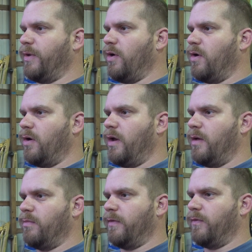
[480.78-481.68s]
in my yard
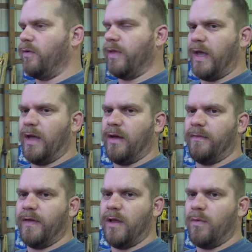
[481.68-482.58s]
before they uh,
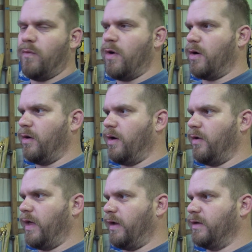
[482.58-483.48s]
fill up with water and
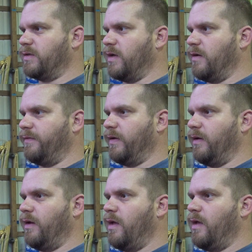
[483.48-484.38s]
all that good stuff.
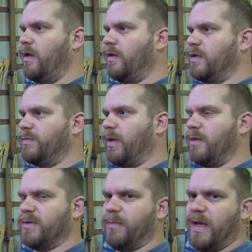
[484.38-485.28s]
And just
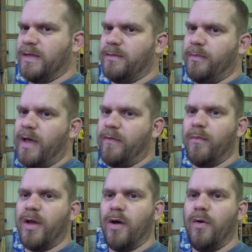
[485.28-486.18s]
becomes a mess and have a
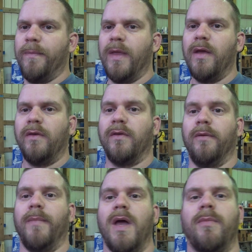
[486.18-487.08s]
mud hole.
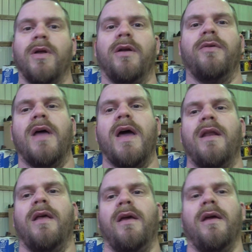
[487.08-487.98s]
So I'm going to do
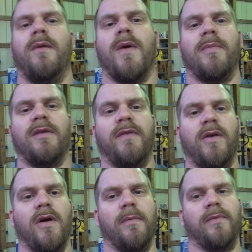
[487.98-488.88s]
that and wrap this
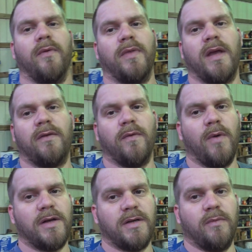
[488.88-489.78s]
video up. thanks for
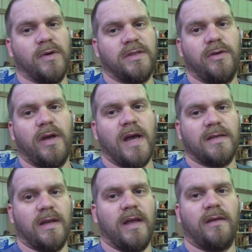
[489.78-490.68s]
watching. We'll see you
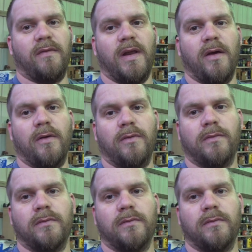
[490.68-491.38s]
guys in the next video.